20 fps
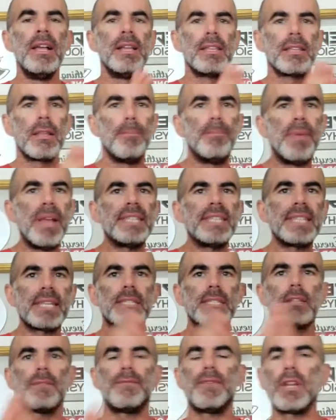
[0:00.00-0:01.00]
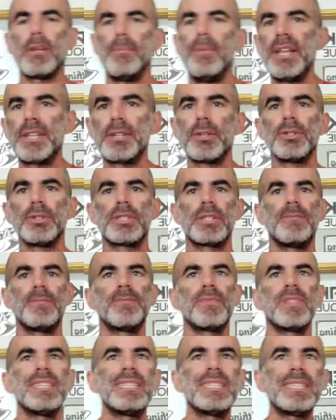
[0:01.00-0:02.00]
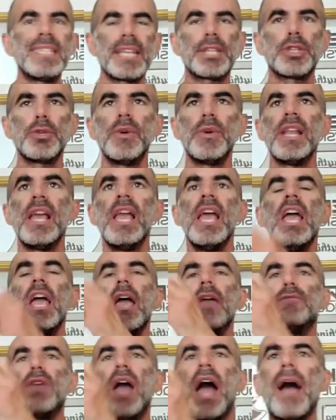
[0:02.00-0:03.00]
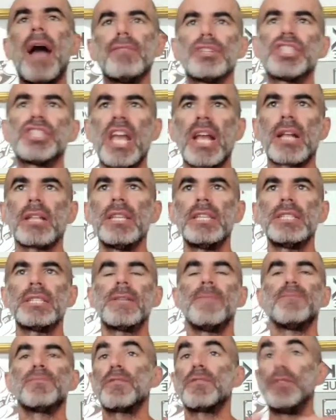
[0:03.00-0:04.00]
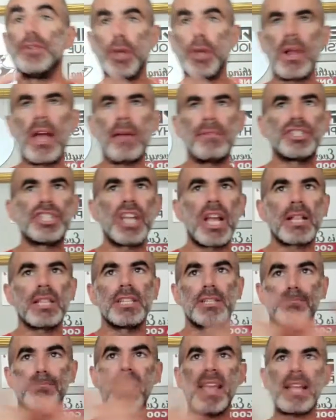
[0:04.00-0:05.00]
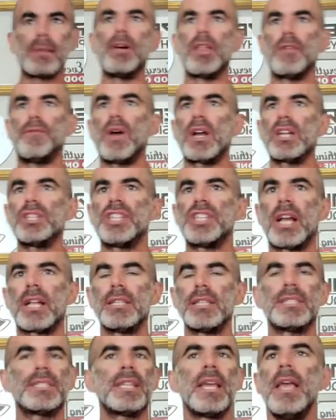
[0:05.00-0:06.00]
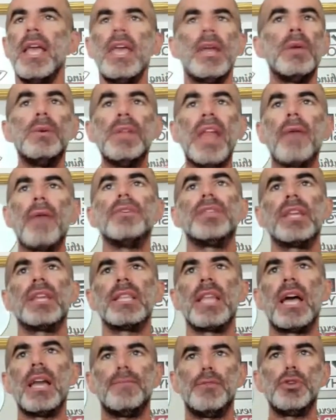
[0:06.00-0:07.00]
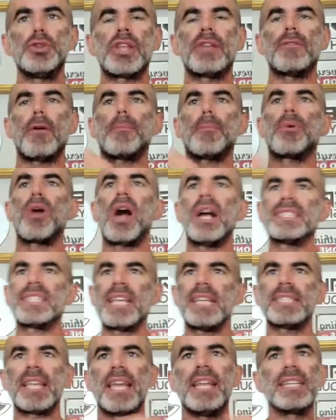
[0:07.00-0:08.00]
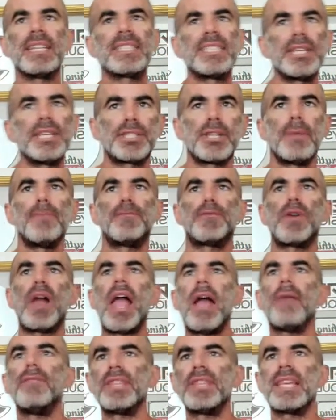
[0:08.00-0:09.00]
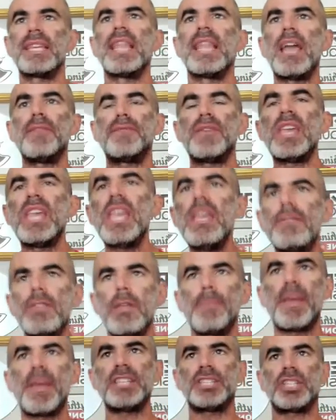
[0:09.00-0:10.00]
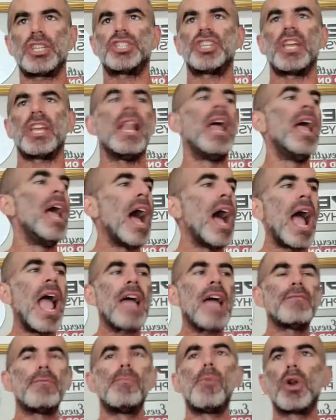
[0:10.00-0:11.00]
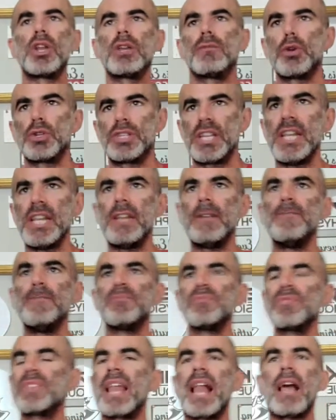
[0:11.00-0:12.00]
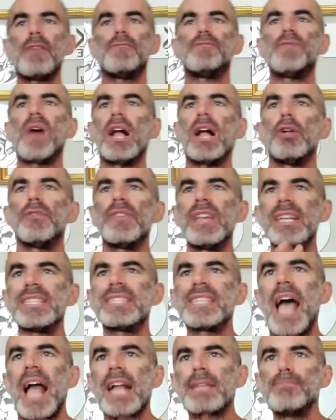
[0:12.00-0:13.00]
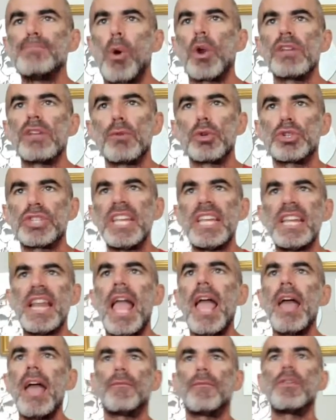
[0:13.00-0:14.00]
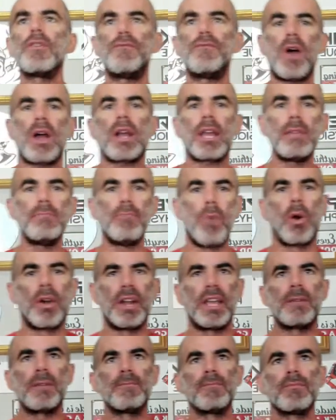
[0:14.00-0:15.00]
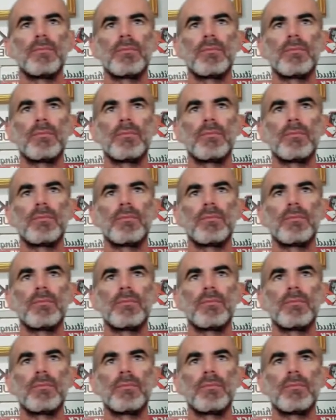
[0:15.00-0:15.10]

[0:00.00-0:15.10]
The basics, the fundamentals, stick to it. If you have a checklist, if you don't have a checklist, make a motherfucking checklist. I mean, everything in life. You should have a process and a system for everything in life, even the basic shit. I have a morning routine that I follow the exact morning routine every fucking morning.